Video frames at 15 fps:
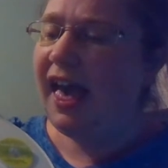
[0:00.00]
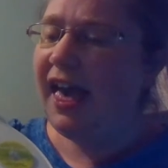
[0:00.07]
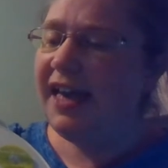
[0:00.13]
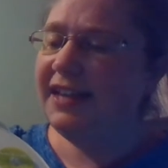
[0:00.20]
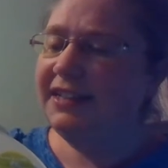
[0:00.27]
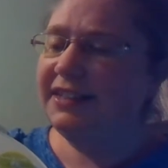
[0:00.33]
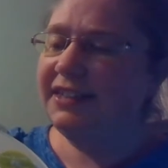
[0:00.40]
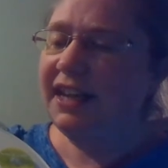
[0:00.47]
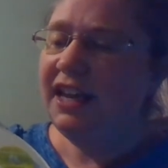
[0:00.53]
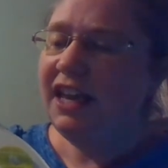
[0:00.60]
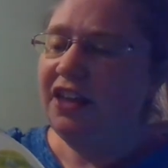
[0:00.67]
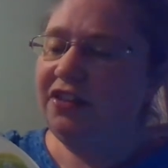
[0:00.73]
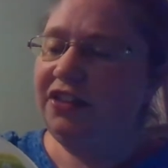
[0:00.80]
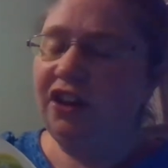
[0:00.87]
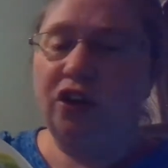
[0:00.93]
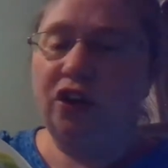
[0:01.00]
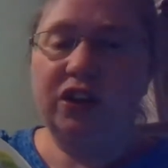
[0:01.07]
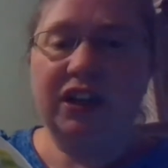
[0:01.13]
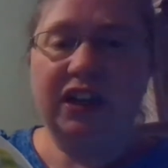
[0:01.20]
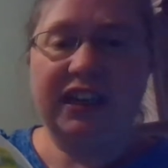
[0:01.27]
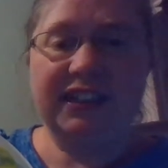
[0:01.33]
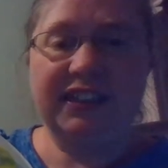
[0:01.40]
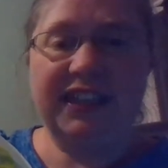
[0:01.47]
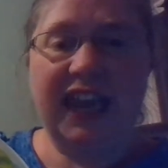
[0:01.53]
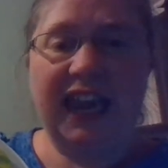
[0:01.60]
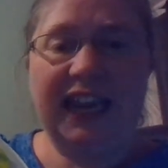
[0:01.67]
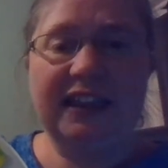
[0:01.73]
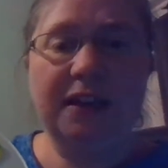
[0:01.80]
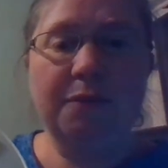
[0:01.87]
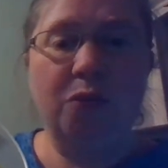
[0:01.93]
and they'll
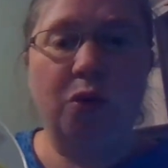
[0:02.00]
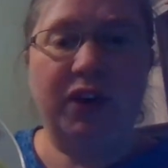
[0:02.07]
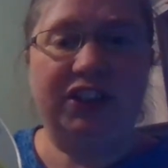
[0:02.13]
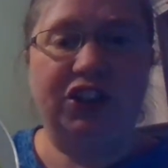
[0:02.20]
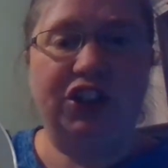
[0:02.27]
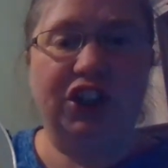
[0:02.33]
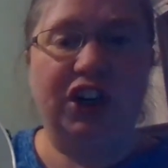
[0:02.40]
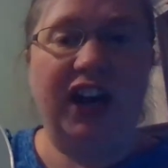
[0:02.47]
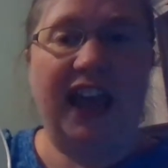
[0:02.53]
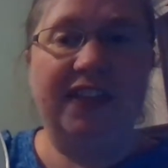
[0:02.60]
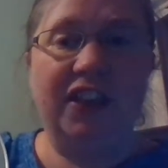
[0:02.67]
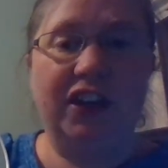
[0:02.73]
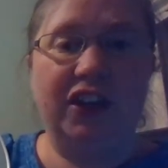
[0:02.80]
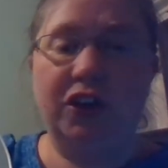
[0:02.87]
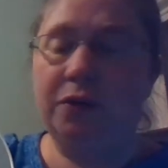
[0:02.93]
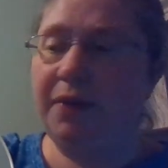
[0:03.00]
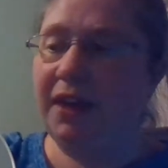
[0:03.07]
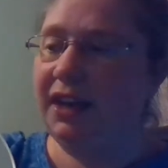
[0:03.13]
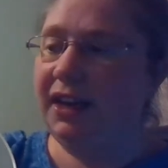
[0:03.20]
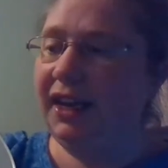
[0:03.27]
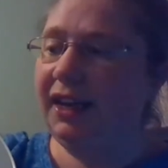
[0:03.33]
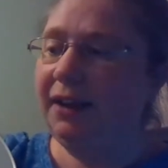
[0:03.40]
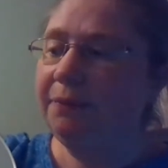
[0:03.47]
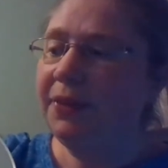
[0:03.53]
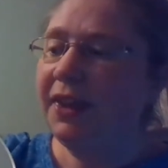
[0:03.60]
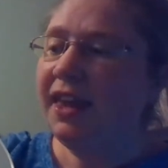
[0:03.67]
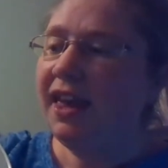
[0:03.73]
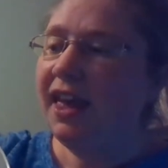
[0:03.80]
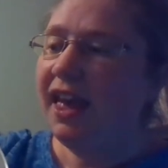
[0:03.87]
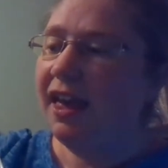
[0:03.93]
contain the moisture and the humidity
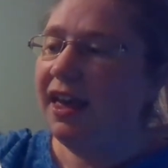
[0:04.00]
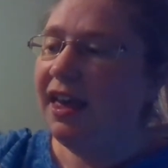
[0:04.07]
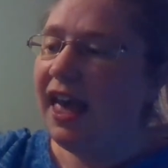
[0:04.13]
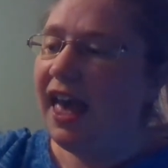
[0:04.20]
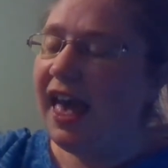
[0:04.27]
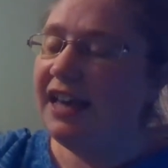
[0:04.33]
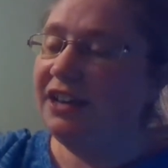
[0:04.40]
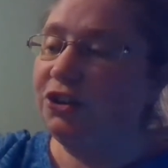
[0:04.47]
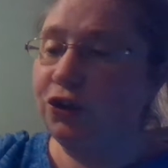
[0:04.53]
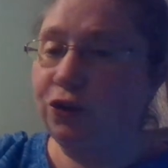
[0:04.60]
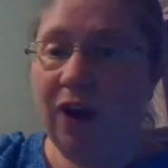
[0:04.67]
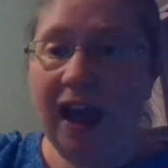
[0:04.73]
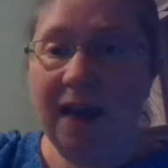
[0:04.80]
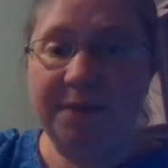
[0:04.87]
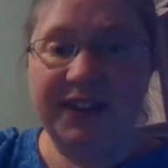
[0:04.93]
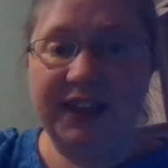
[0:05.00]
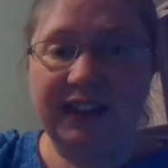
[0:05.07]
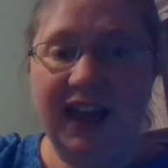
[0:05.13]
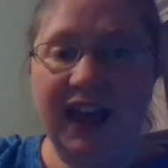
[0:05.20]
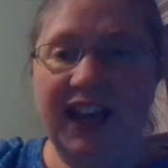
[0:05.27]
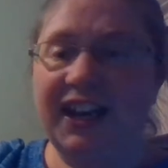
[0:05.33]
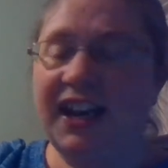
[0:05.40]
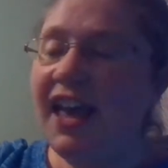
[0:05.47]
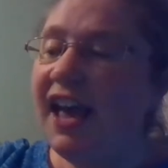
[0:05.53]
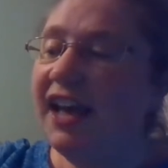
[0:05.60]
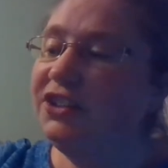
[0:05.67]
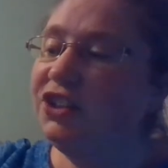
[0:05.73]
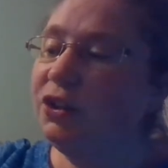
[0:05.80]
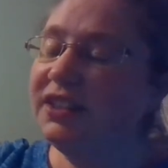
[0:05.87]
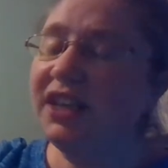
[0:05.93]
and trap the light.
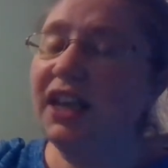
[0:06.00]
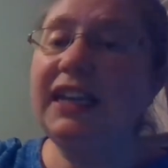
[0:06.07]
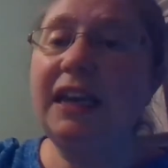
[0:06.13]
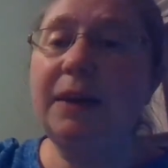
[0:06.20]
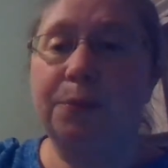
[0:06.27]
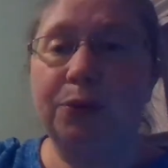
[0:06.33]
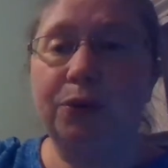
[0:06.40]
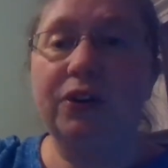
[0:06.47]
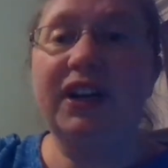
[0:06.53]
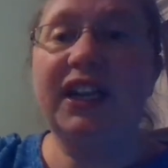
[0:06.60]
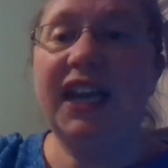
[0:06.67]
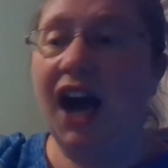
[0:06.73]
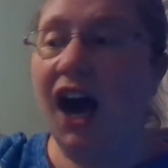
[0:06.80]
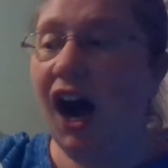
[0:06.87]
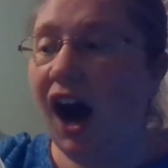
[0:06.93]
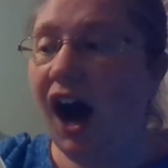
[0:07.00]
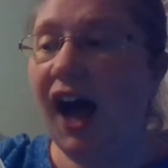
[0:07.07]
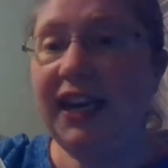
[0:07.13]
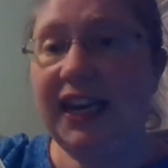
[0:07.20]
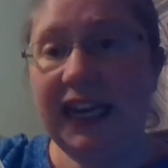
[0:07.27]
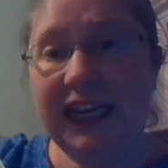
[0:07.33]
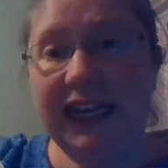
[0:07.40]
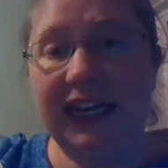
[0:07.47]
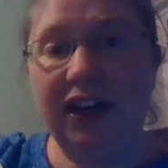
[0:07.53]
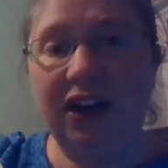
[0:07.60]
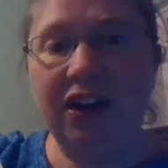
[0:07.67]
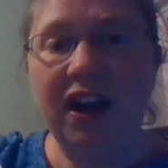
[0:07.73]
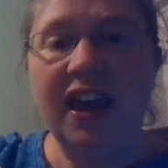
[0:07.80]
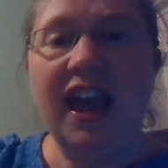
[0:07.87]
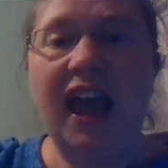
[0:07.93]
And so it's going to get pretty hot in
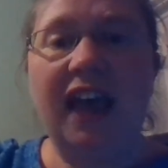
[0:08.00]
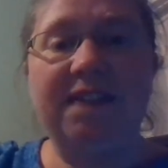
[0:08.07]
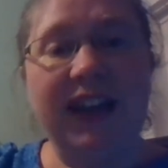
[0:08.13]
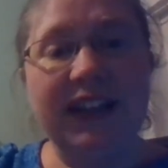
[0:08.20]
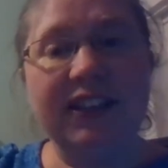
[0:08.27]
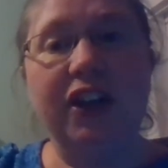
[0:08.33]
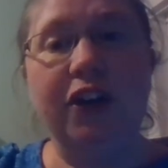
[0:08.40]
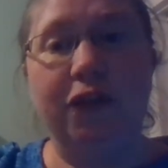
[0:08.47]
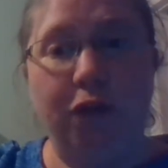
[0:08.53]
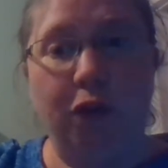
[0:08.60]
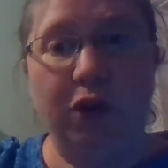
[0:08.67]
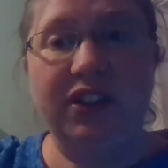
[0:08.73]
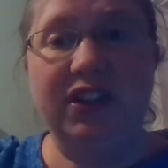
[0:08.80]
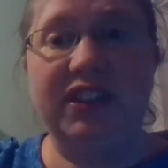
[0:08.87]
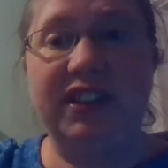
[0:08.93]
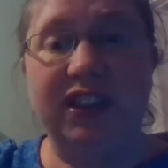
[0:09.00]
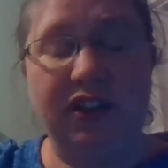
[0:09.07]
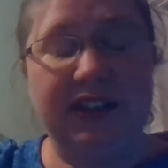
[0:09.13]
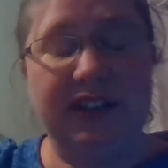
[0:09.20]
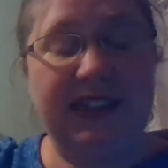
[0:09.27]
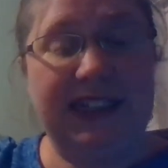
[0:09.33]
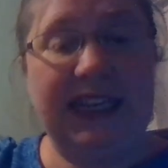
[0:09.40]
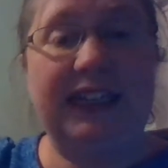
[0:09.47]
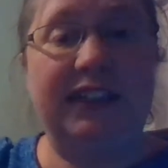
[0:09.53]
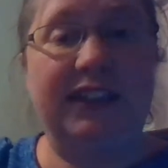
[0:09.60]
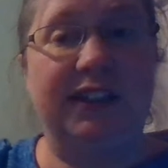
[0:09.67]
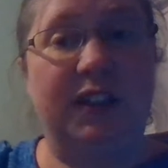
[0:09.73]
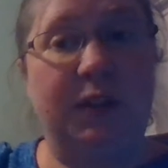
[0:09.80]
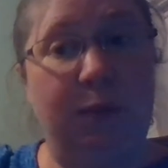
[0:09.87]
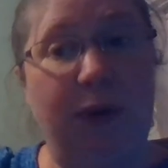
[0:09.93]
here, and that's going to force the seeds
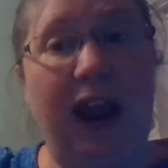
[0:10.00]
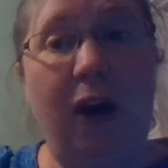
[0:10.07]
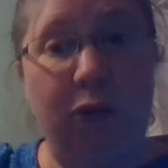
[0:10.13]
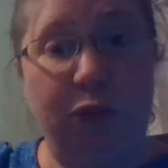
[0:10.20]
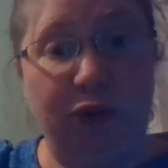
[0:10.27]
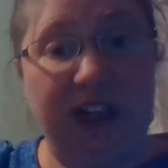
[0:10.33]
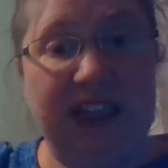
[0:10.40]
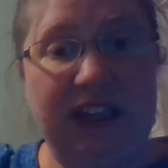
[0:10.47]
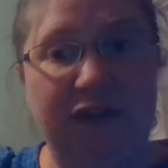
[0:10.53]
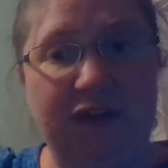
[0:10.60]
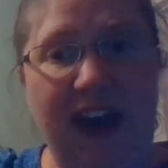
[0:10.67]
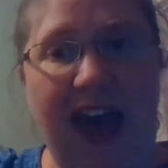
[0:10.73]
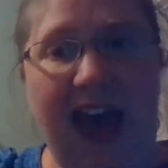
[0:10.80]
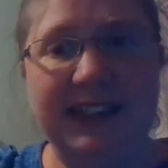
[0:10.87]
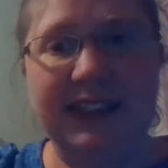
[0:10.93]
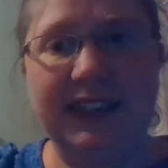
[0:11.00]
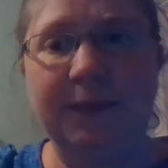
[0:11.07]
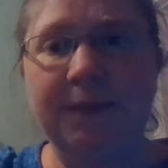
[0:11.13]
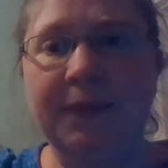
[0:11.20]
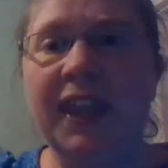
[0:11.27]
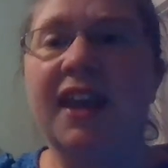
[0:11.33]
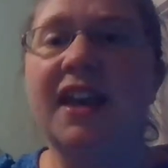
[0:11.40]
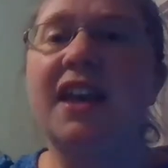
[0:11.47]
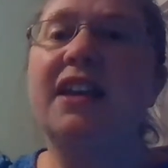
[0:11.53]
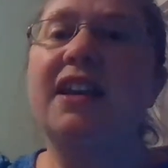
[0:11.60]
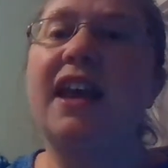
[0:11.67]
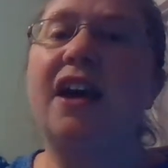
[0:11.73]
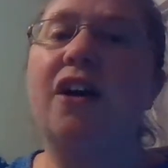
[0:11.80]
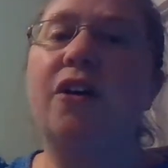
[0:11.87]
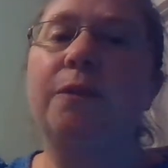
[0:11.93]
to sprout really fast.
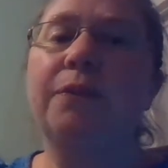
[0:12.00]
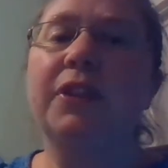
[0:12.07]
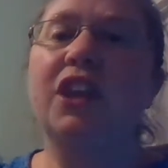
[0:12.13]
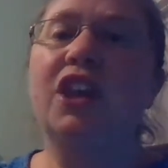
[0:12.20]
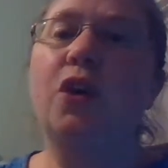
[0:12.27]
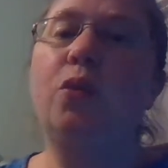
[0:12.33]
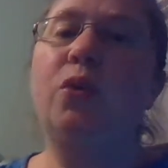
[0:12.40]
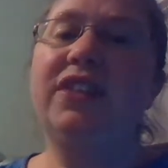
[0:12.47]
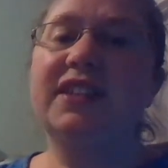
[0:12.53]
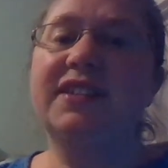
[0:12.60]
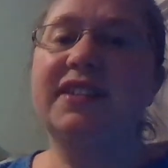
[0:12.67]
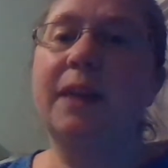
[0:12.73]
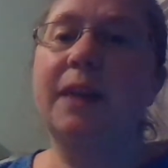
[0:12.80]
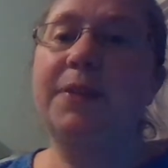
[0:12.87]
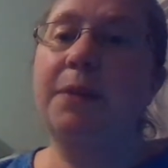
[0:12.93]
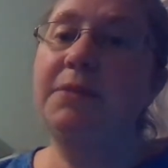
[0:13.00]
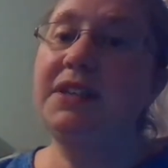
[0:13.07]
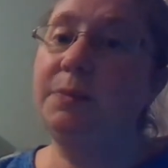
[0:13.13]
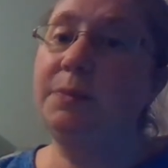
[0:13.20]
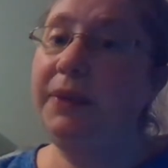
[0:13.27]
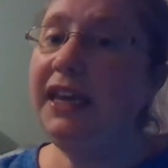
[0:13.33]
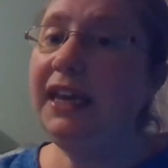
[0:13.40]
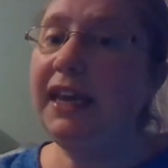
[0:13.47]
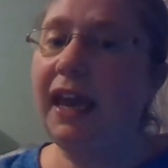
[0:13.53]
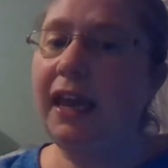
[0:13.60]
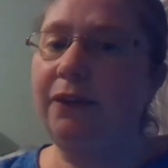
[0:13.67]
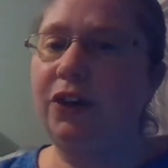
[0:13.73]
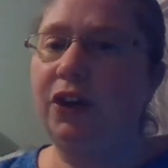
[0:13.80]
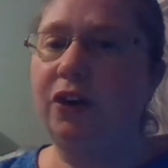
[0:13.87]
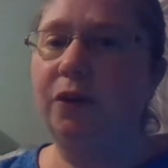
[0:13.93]
Now, with the setup that Miss B
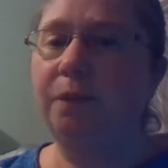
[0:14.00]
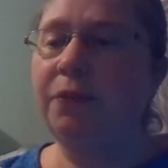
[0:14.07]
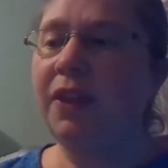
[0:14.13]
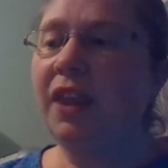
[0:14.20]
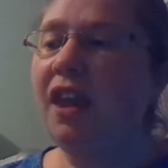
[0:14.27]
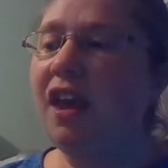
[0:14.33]
gave you,